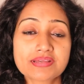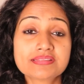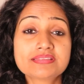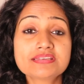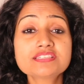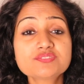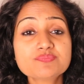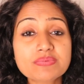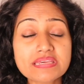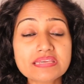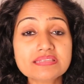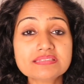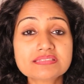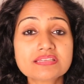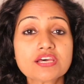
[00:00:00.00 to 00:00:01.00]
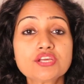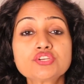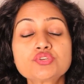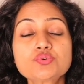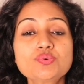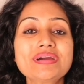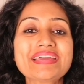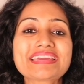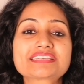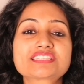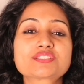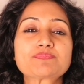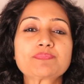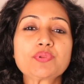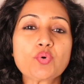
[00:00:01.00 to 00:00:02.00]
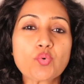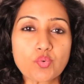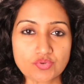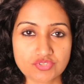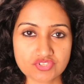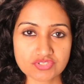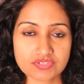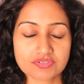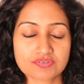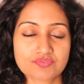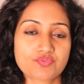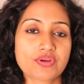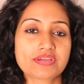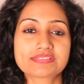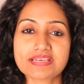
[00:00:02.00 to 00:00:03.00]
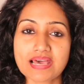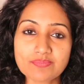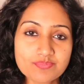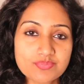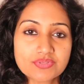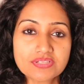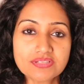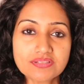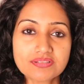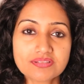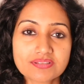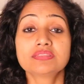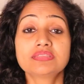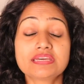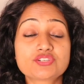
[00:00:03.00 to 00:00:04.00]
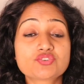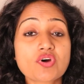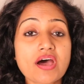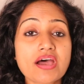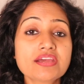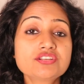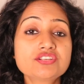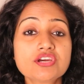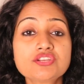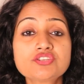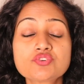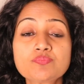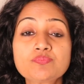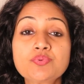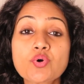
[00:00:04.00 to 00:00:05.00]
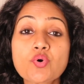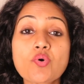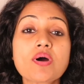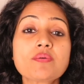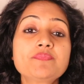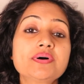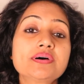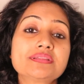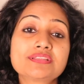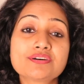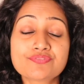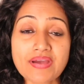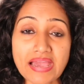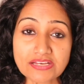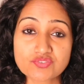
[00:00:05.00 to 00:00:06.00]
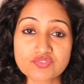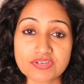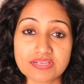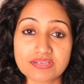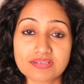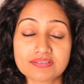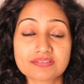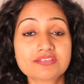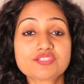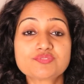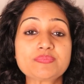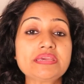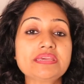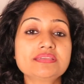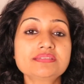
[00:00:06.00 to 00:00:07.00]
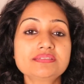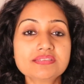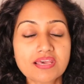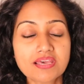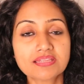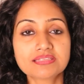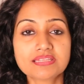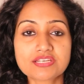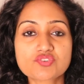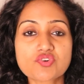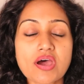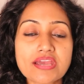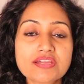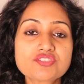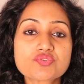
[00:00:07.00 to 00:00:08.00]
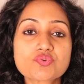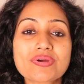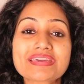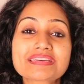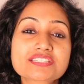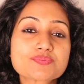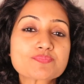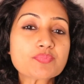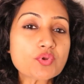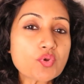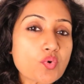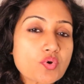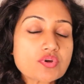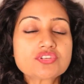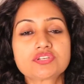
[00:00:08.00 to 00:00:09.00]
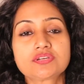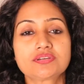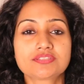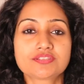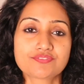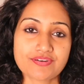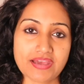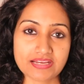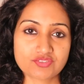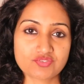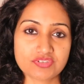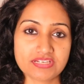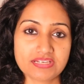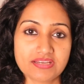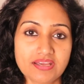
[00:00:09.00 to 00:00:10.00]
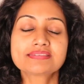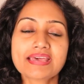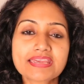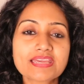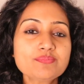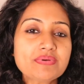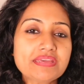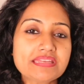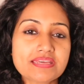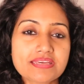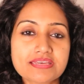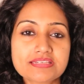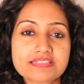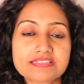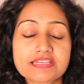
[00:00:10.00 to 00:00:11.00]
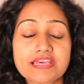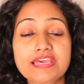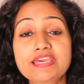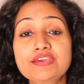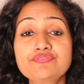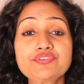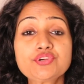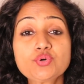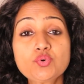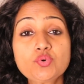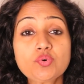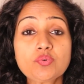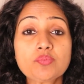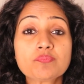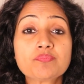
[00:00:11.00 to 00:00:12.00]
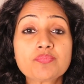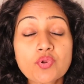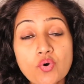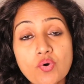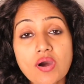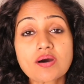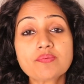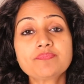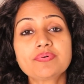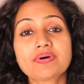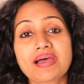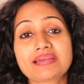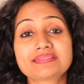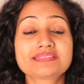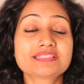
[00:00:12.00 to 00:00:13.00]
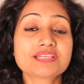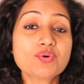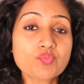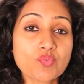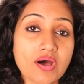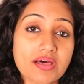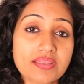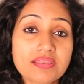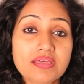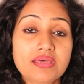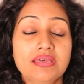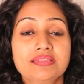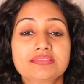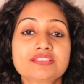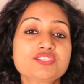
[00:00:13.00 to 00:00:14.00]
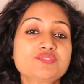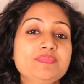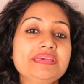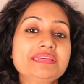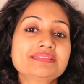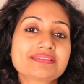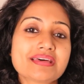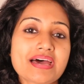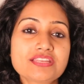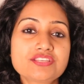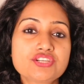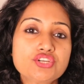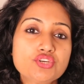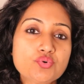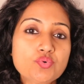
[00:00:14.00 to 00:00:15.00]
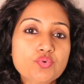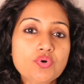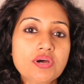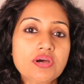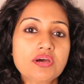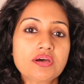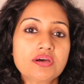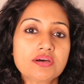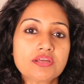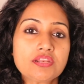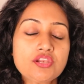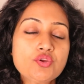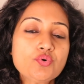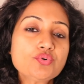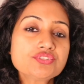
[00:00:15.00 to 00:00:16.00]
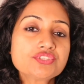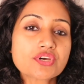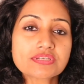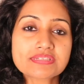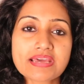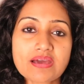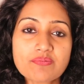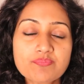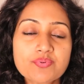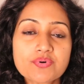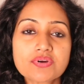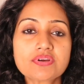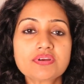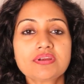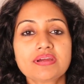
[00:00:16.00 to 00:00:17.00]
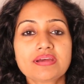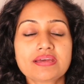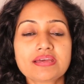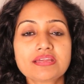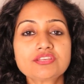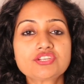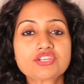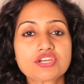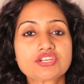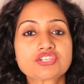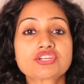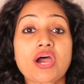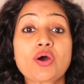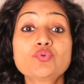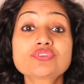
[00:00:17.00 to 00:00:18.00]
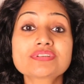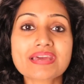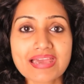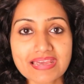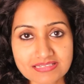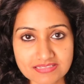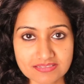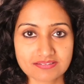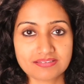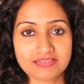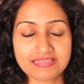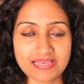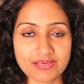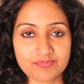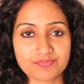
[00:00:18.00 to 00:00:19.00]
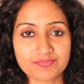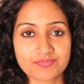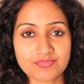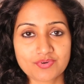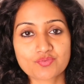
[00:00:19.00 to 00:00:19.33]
This means to explode. For example, they tried to blow up the factory. This means they tried to explode the factory. Second meaning is if you blow up at someone, this means that you lose your temper and shout at them.